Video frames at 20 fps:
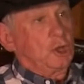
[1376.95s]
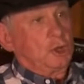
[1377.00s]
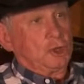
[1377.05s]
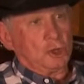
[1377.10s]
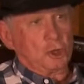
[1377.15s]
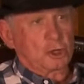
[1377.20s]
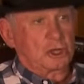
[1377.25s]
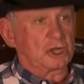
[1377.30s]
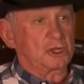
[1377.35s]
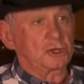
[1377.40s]

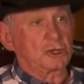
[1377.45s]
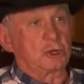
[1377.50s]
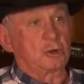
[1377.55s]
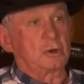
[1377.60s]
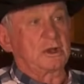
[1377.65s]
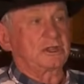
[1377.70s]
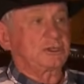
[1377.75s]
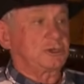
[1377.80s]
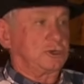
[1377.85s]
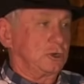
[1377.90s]
You can
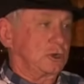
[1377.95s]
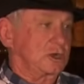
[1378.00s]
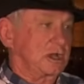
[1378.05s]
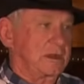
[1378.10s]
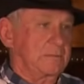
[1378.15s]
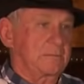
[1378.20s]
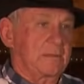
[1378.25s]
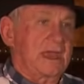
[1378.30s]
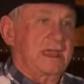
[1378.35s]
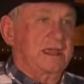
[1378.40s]
do it. You
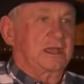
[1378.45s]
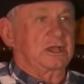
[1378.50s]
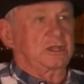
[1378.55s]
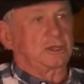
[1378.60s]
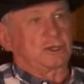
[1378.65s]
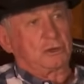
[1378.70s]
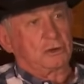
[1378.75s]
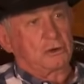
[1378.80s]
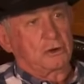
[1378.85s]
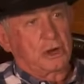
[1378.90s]
can make
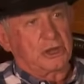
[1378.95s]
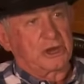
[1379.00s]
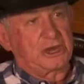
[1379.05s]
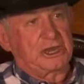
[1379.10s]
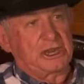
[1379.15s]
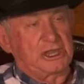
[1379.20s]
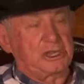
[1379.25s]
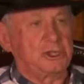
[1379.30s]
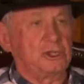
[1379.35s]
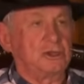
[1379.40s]
it. You got
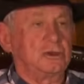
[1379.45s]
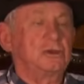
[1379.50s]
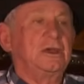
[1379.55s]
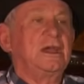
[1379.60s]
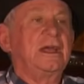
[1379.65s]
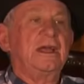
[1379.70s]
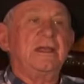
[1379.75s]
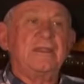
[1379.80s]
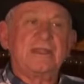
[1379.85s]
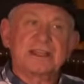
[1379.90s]
it in you.
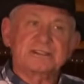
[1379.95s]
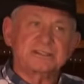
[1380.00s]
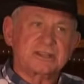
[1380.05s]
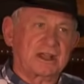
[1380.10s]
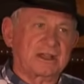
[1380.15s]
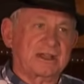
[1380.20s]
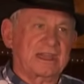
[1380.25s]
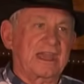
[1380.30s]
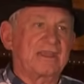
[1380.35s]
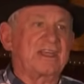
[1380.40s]
That's
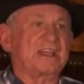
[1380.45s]
okay.